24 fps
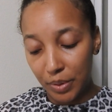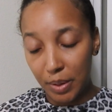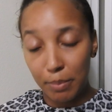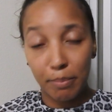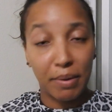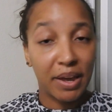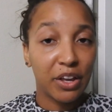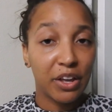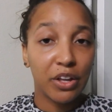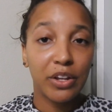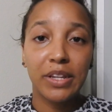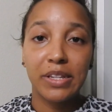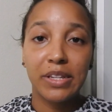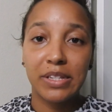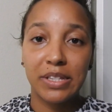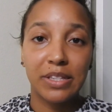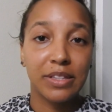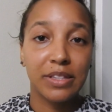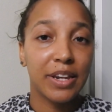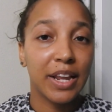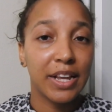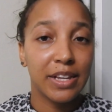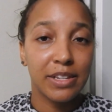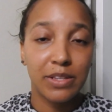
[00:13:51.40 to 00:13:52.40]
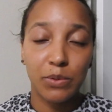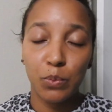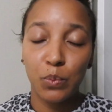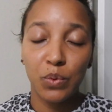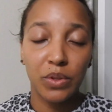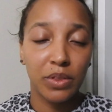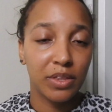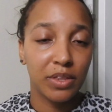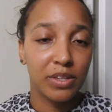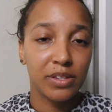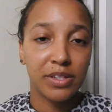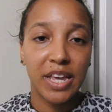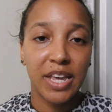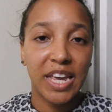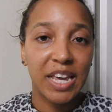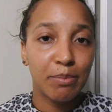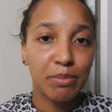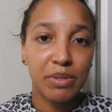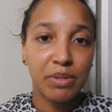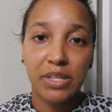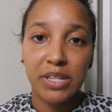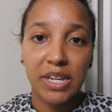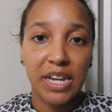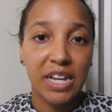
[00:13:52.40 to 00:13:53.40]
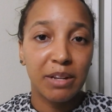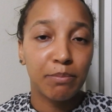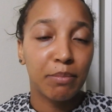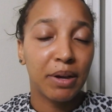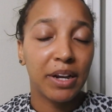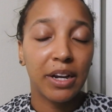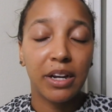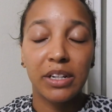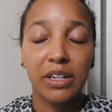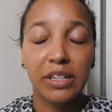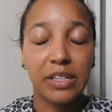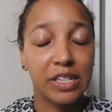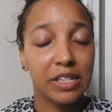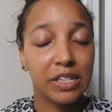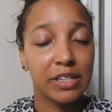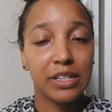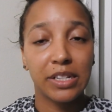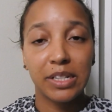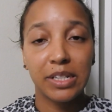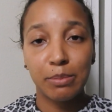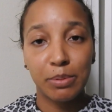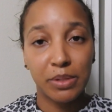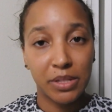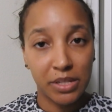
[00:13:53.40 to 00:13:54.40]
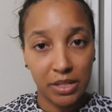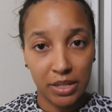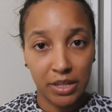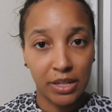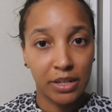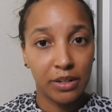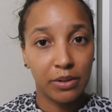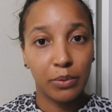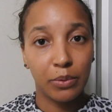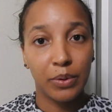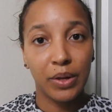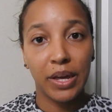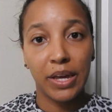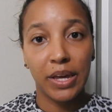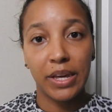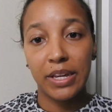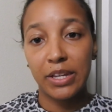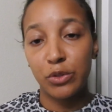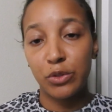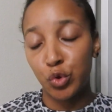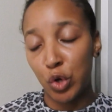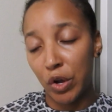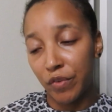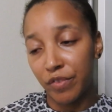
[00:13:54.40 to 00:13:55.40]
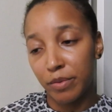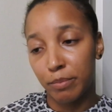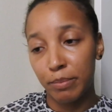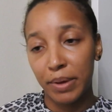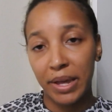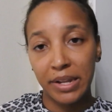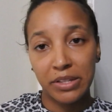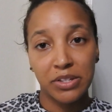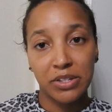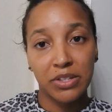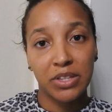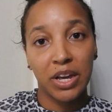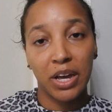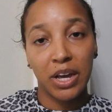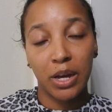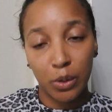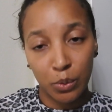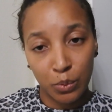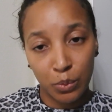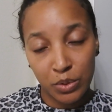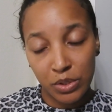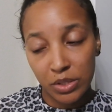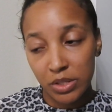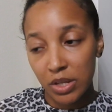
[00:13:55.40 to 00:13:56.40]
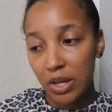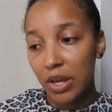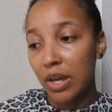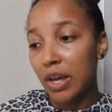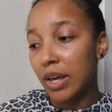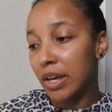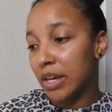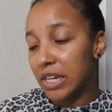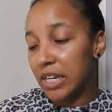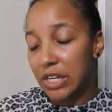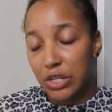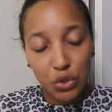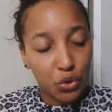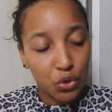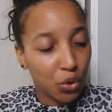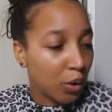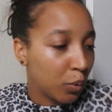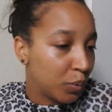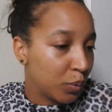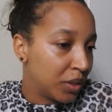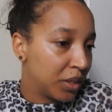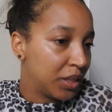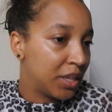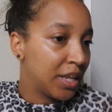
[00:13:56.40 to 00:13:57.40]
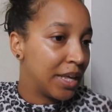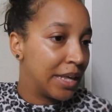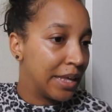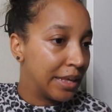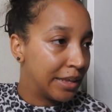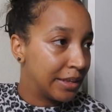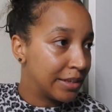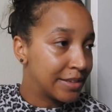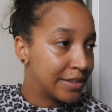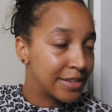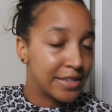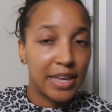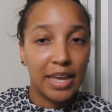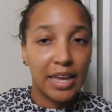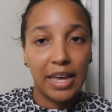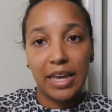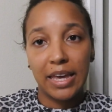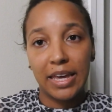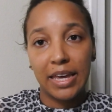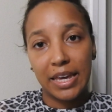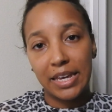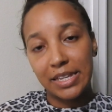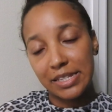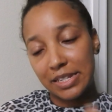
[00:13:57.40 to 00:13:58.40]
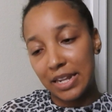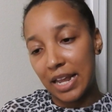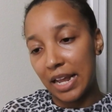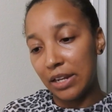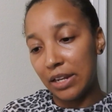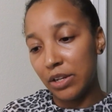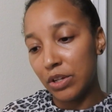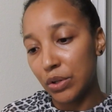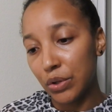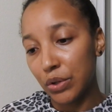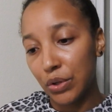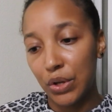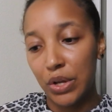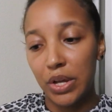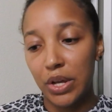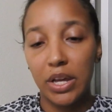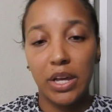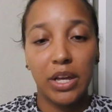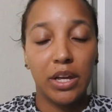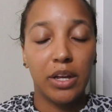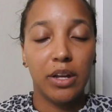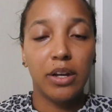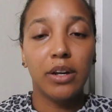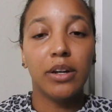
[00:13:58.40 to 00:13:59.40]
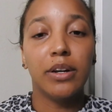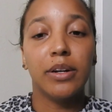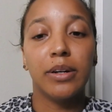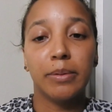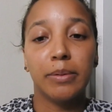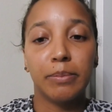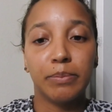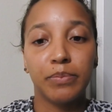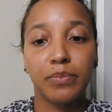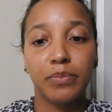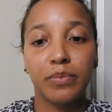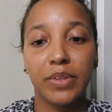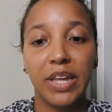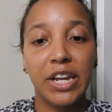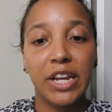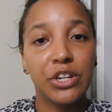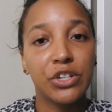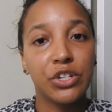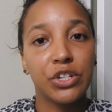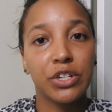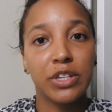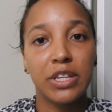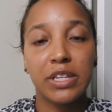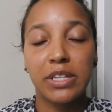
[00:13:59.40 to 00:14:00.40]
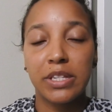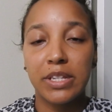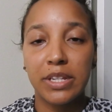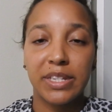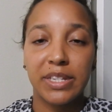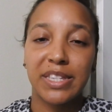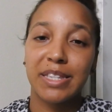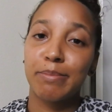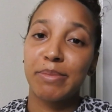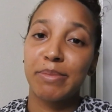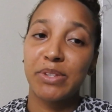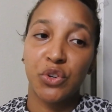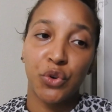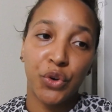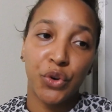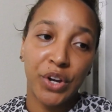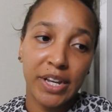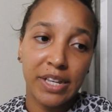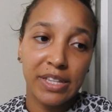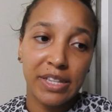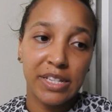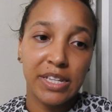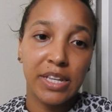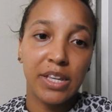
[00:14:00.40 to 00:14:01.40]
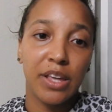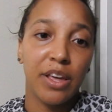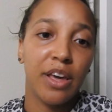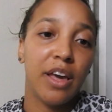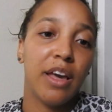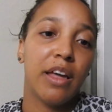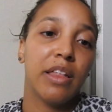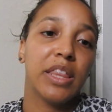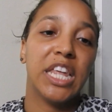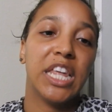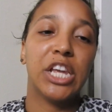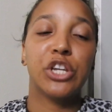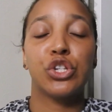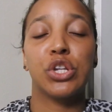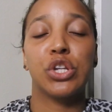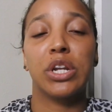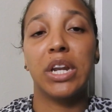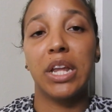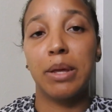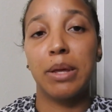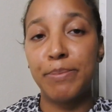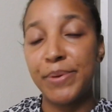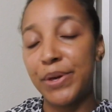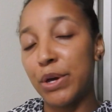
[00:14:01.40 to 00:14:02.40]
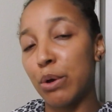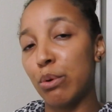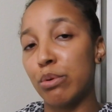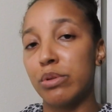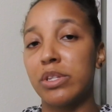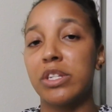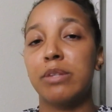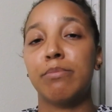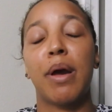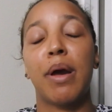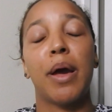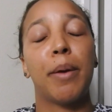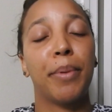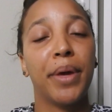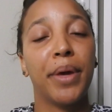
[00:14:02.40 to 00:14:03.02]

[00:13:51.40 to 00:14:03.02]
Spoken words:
Michael is the same scene. Michael is still upset. Okay, he's driving back to the house. He's throwing things. He's like, look, the system is crazy. They should let me go see my